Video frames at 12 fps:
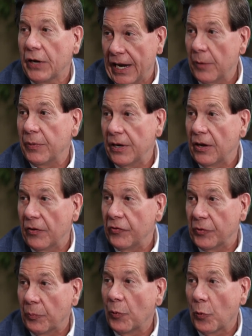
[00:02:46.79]
gambit of
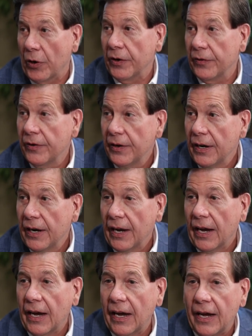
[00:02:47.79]
support.
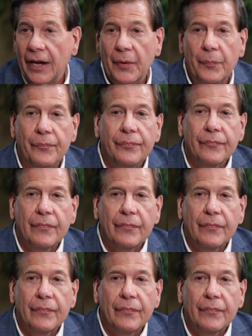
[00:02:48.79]
And